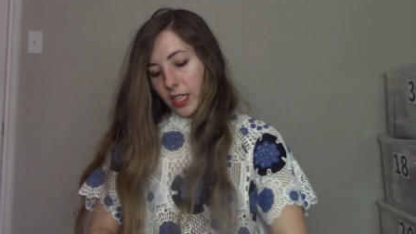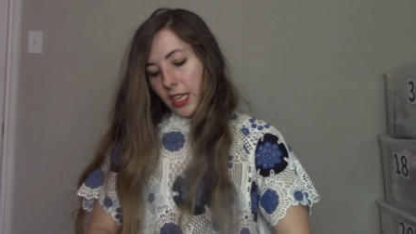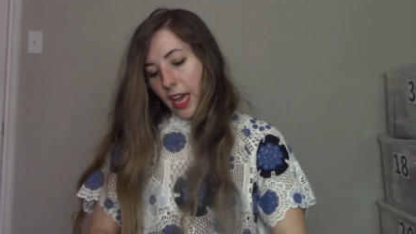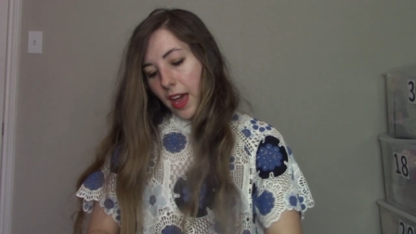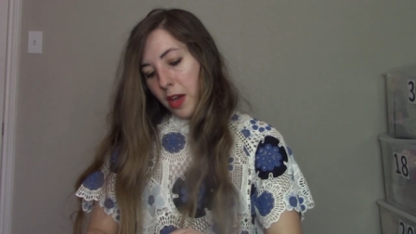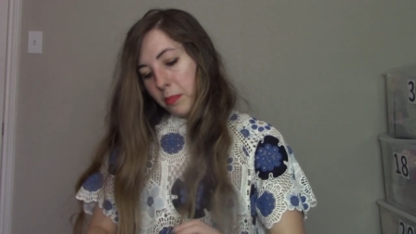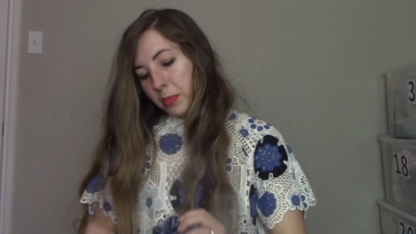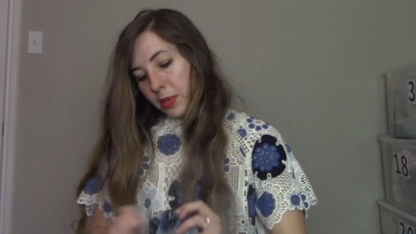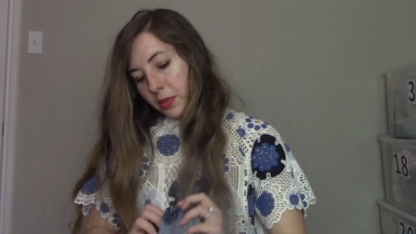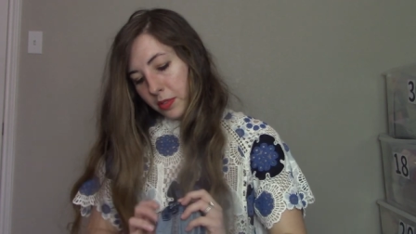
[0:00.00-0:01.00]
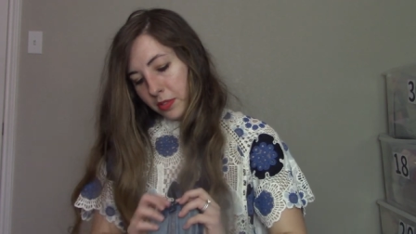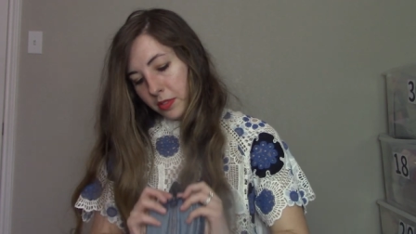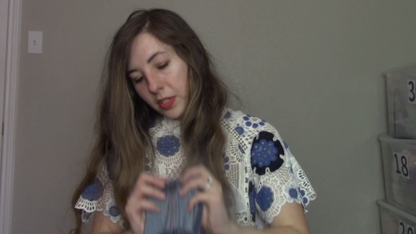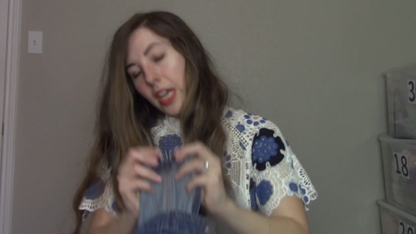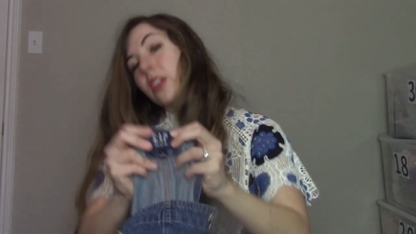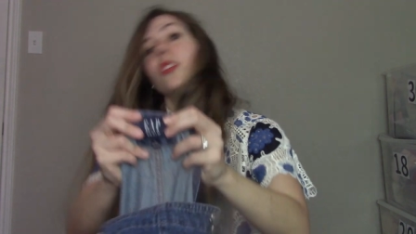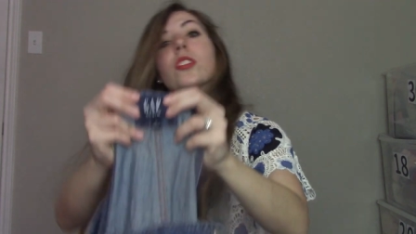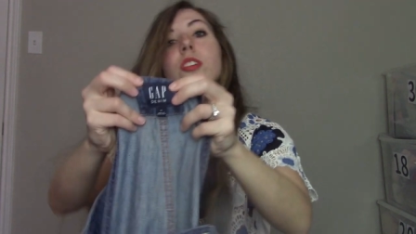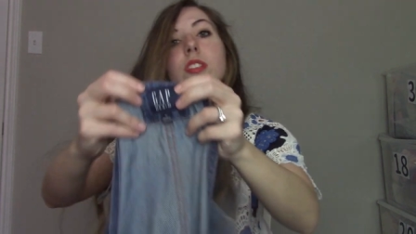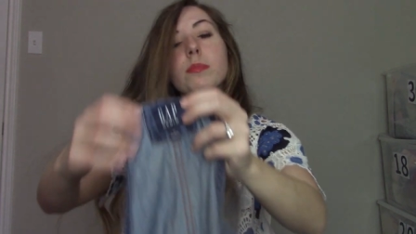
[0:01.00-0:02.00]
Gap,
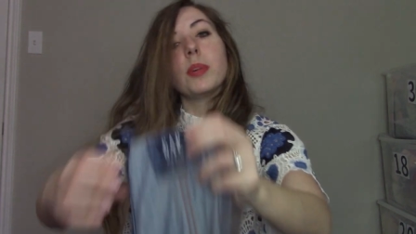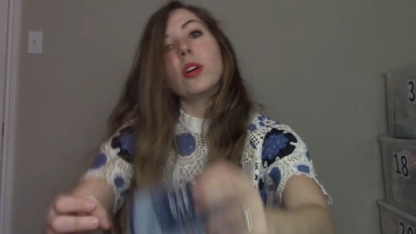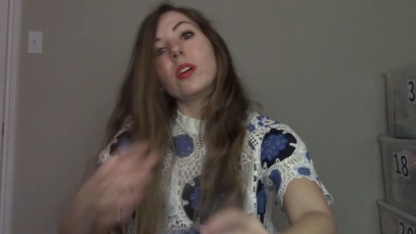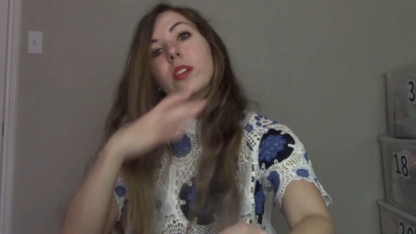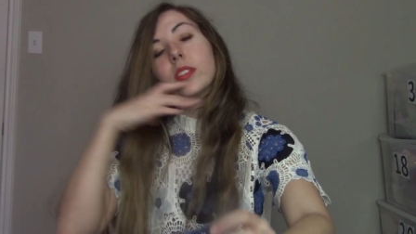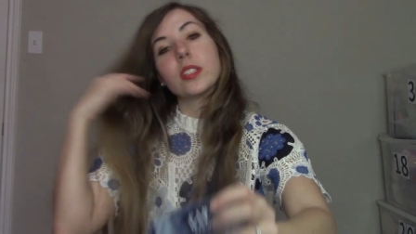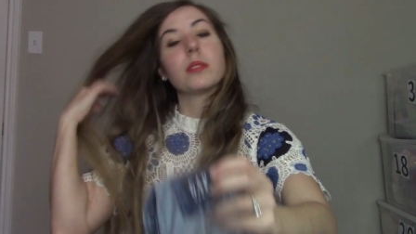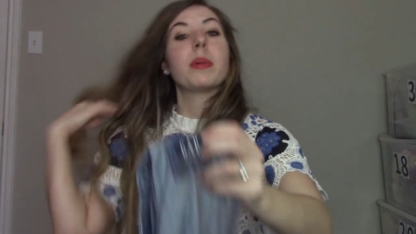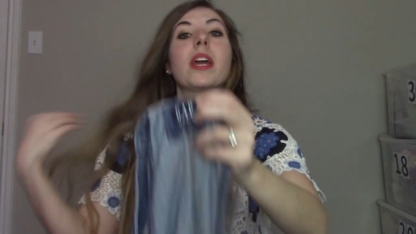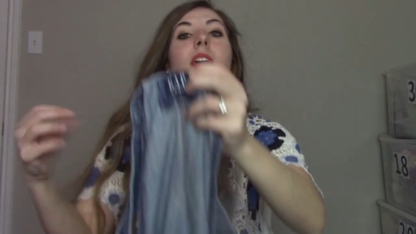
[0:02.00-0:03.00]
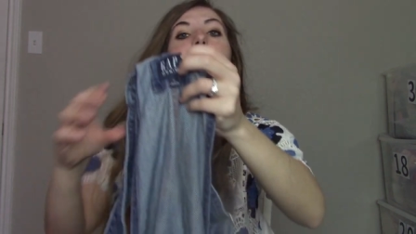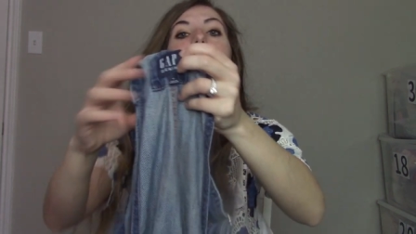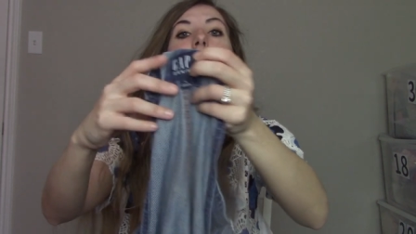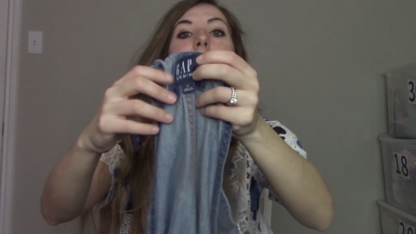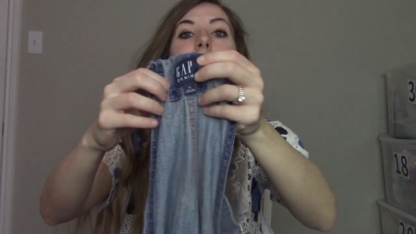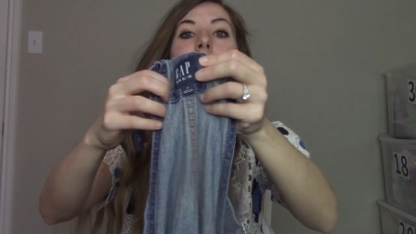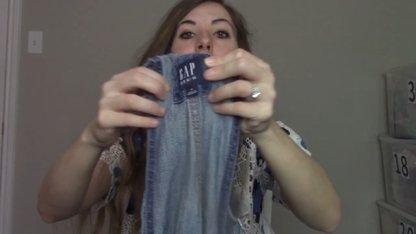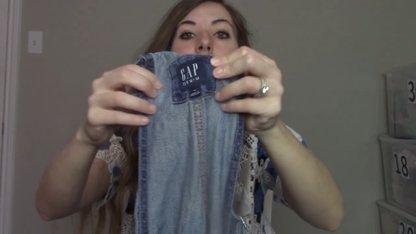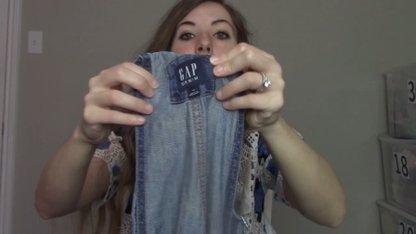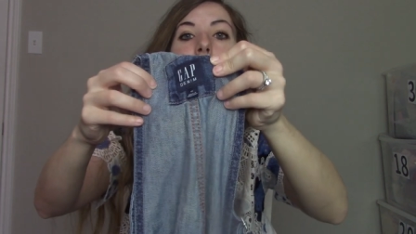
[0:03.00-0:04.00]
extra smalls, pair of
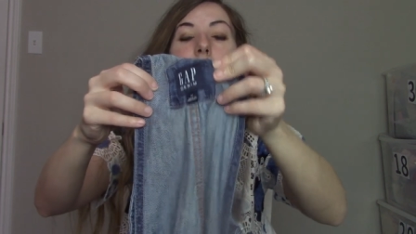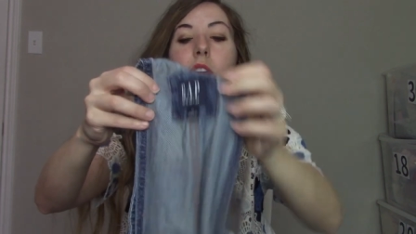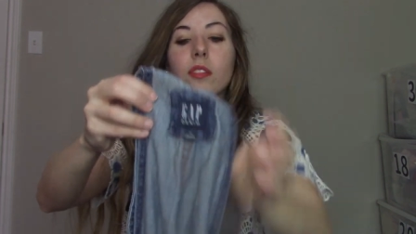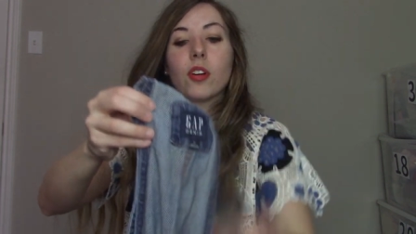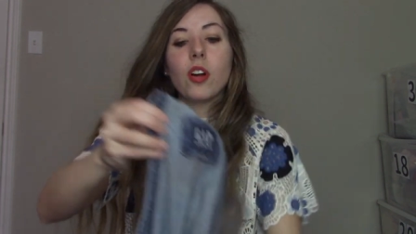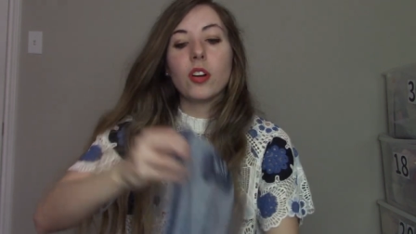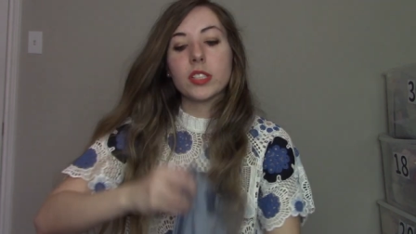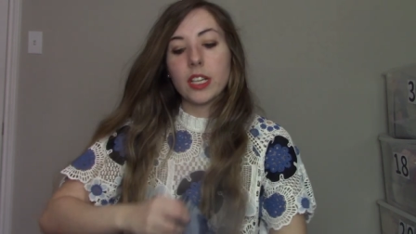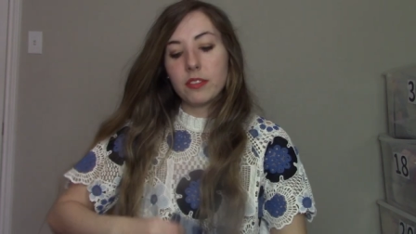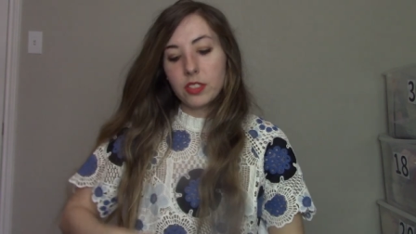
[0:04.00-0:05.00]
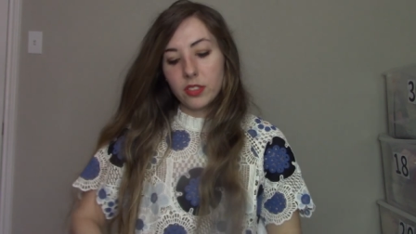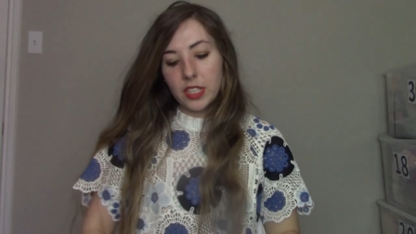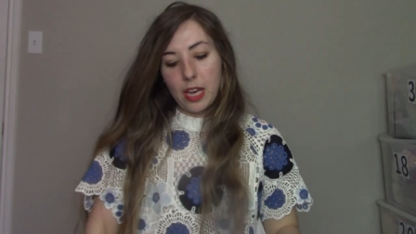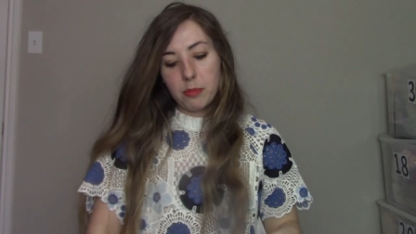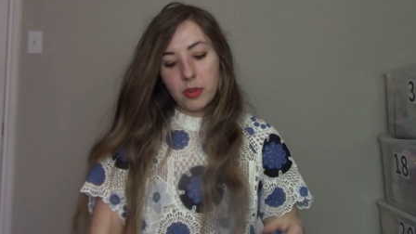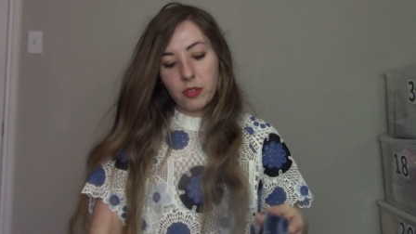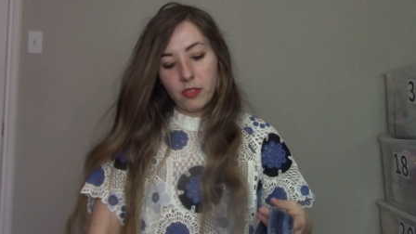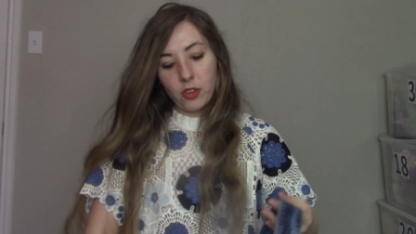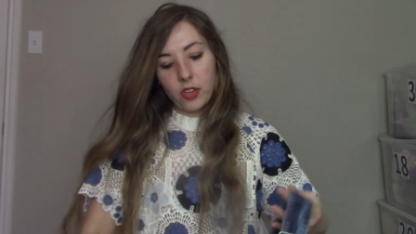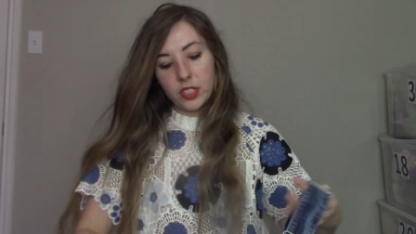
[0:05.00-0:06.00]
overalls. I've sold Gap
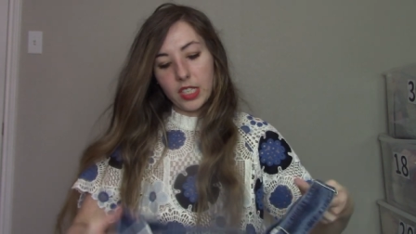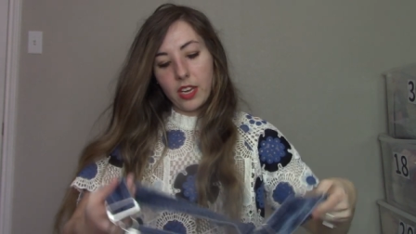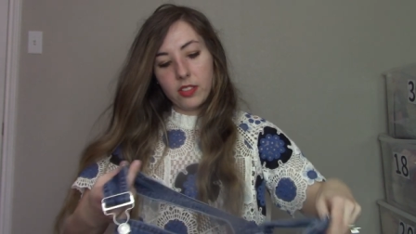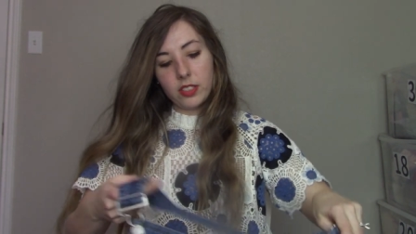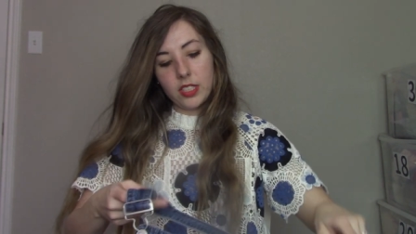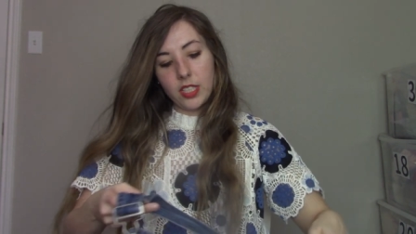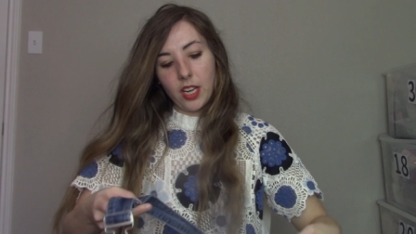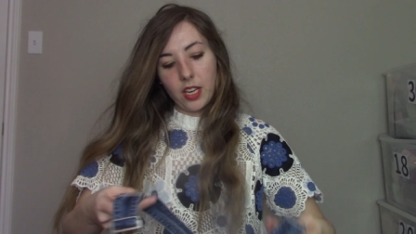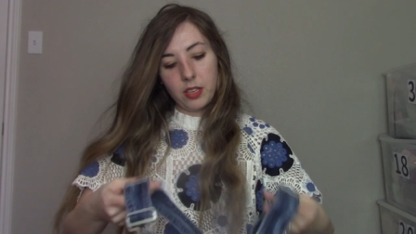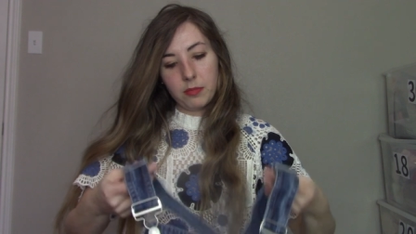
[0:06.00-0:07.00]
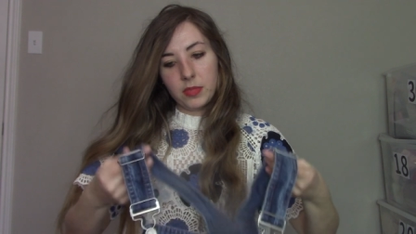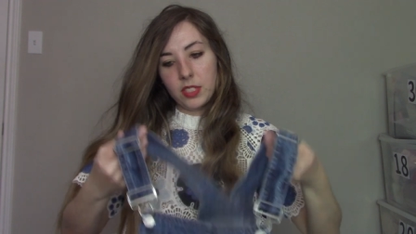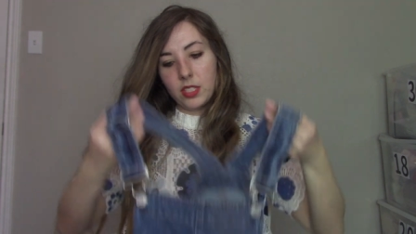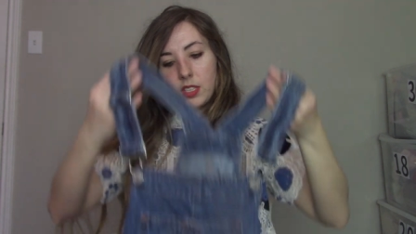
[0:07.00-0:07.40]
overalls countless times.